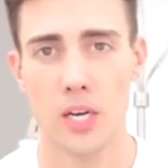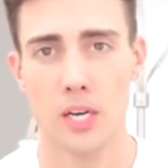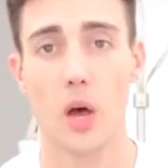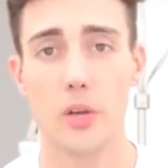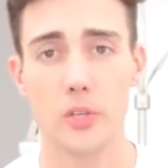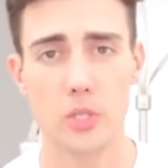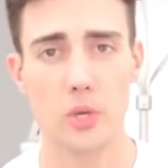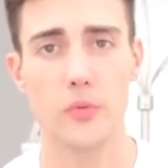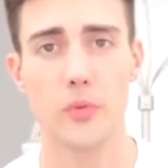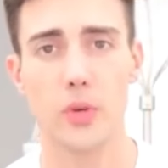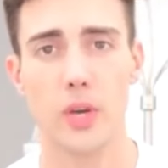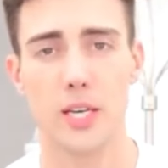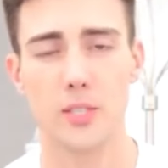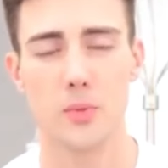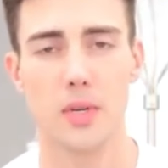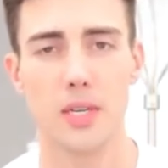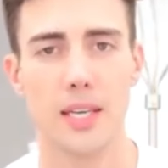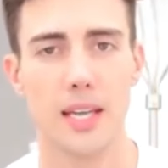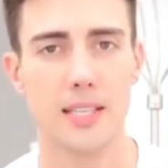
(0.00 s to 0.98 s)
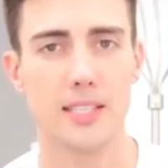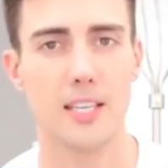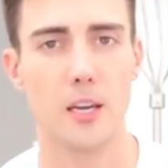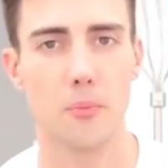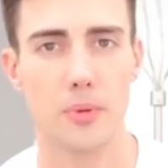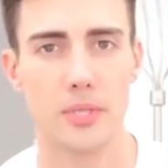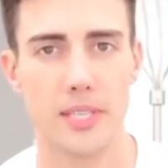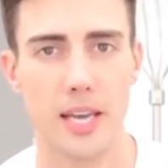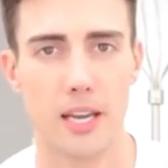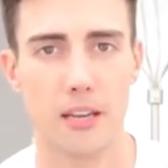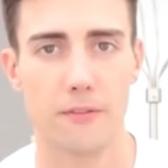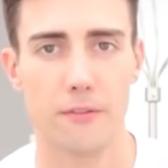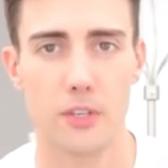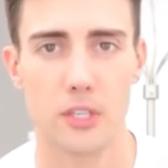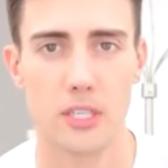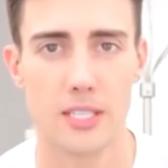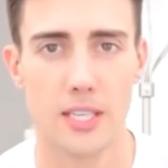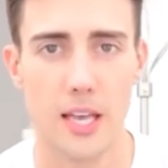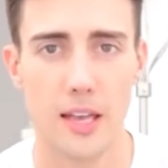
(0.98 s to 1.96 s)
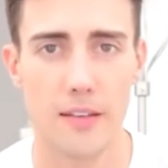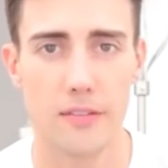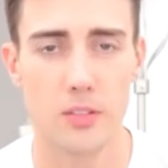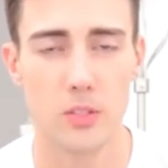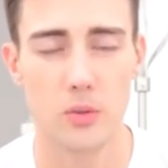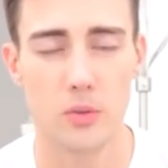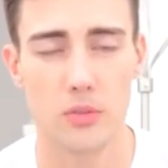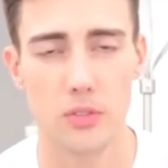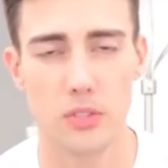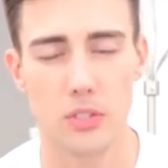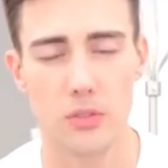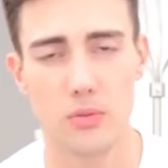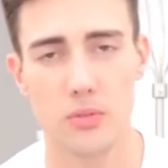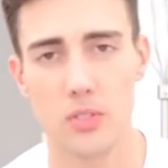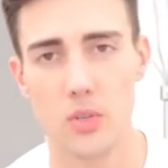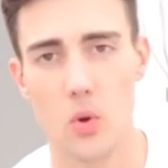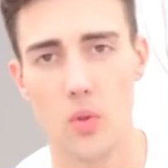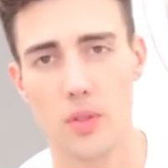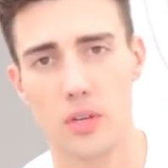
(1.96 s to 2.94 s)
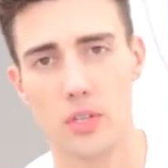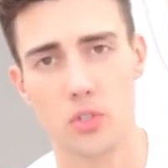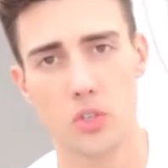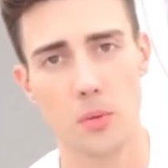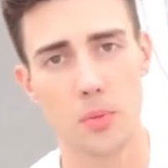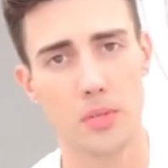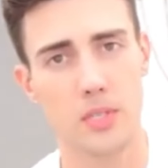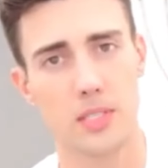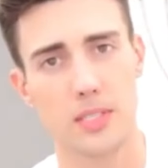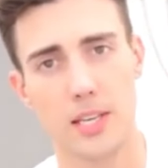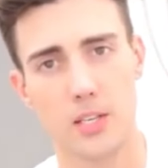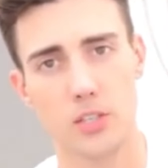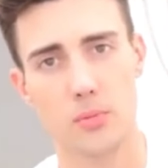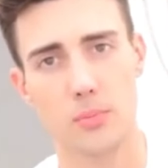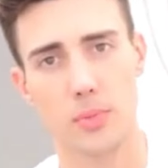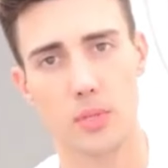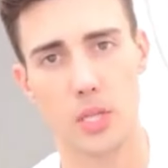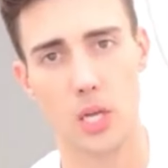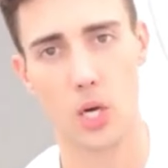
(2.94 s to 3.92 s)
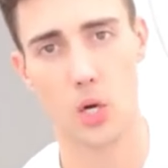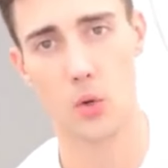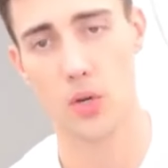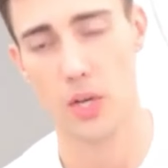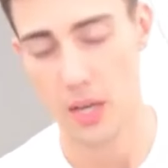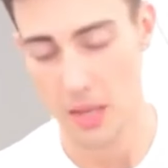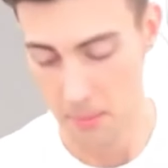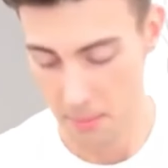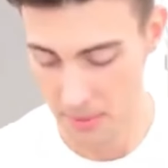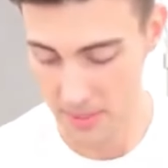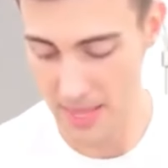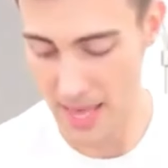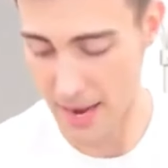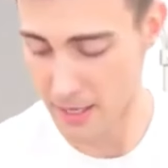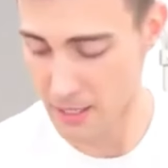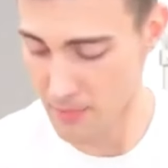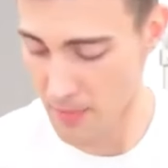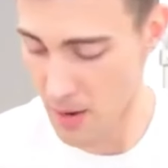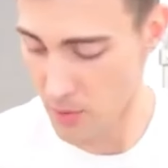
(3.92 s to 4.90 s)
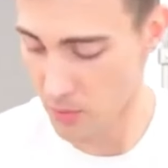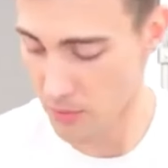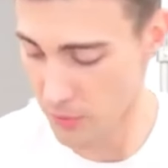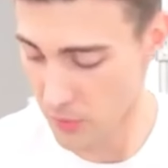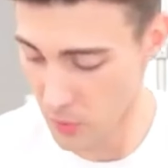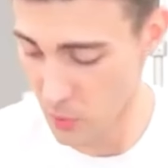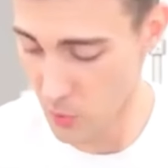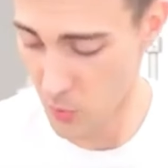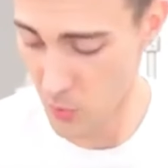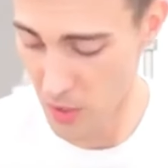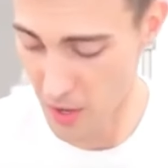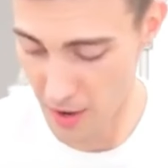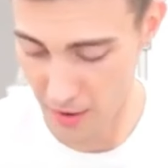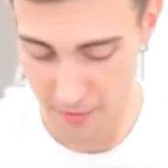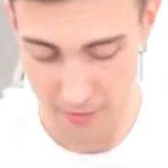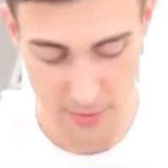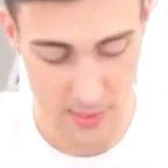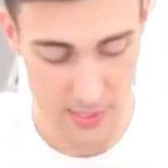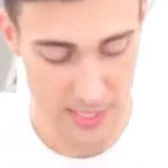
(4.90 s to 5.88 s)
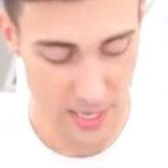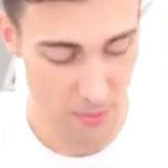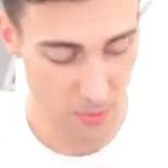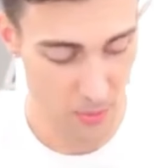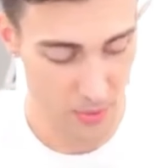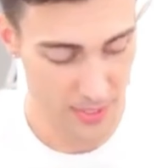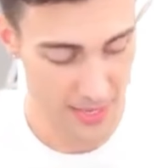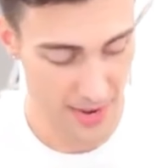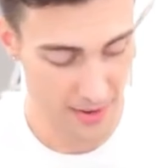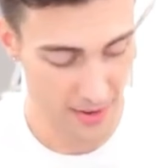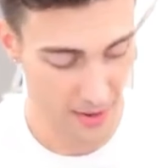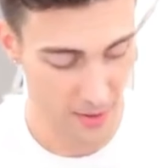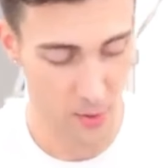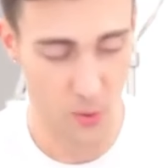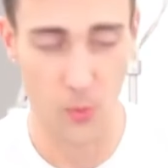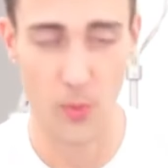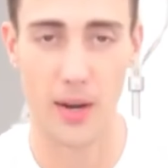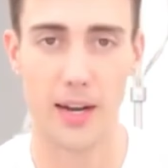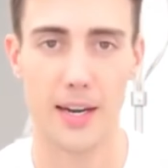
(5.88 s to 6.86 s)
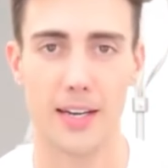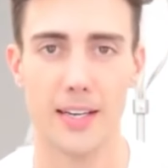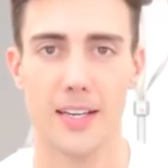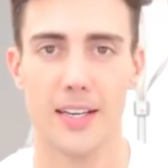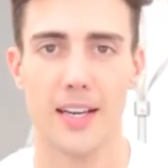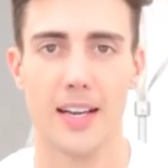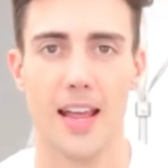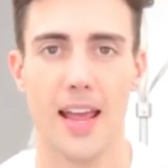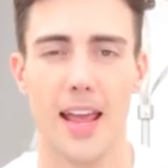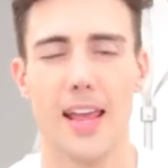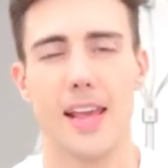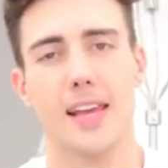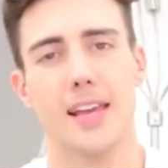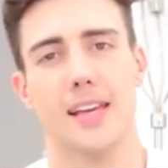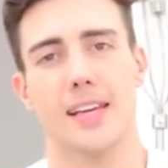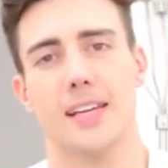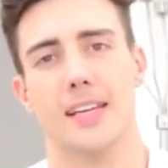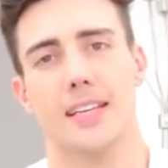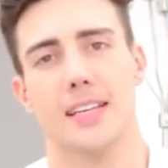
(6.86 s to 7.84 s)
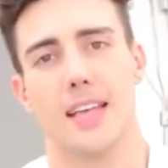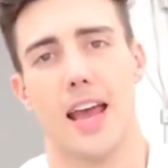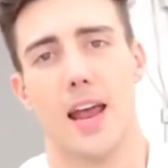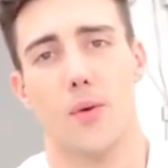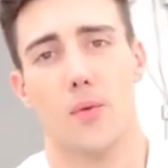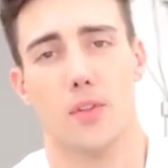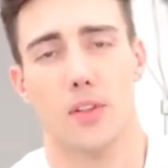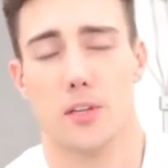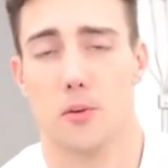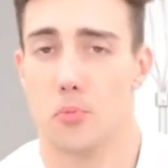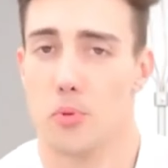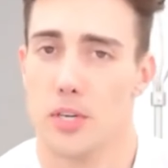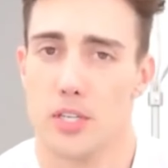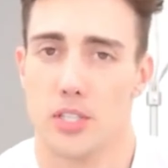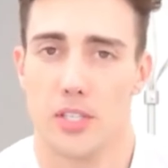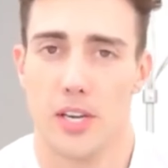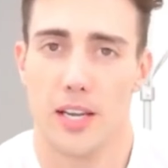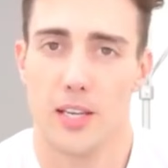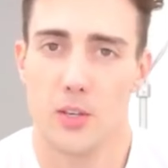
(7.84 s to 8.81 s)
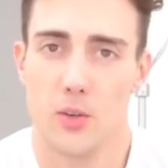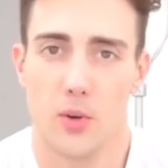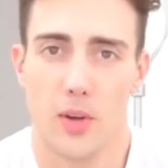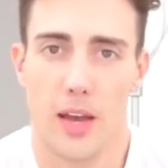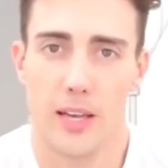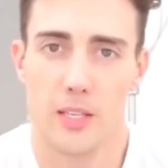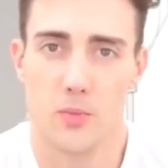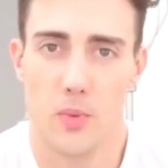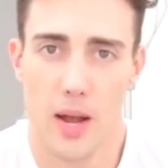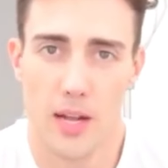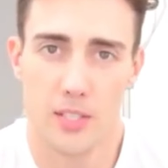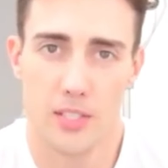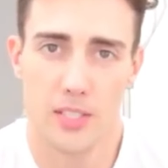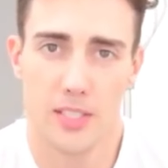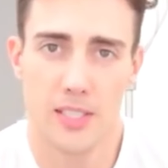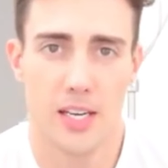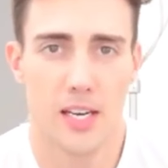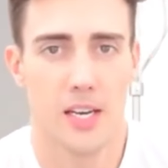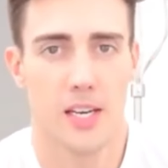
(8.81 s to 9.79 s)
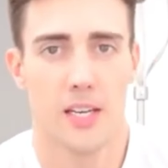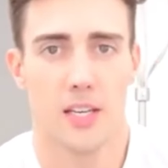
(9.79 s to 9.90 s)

Also, if you guys want to get Separatec for yourselves, you can do so in the description section below. But that is my review of the Separatec underwear, and I really appreciate you guys watching.